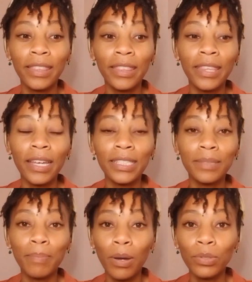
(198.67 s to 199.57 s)
there is
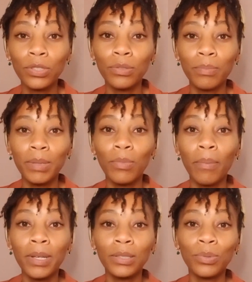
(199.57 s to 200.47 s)
bound to be
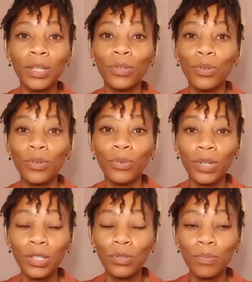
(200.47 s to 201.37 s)
moments where you're
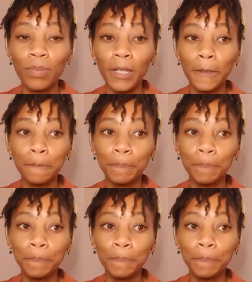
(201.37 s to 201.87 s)
going to be